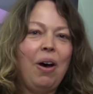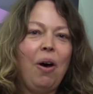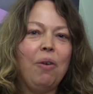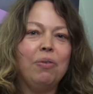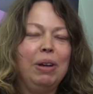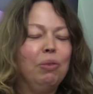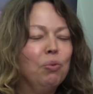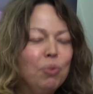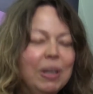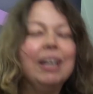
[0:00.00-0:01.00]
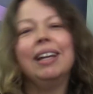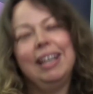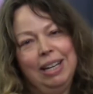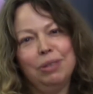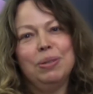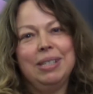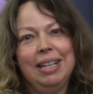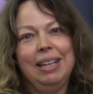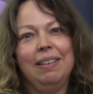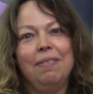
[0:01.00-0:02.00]
of really
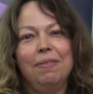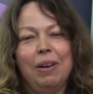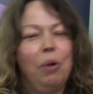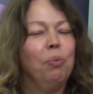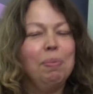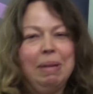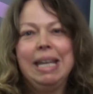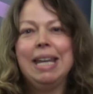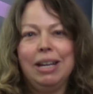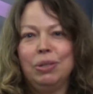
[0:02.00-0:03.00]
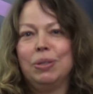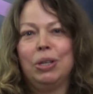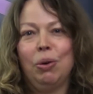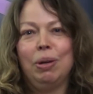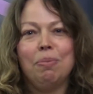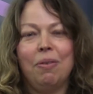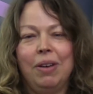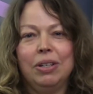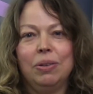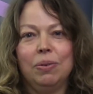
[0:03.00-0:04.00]
interesting women national security
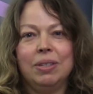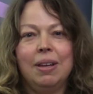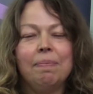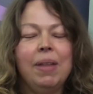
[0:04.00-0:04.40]
professionals.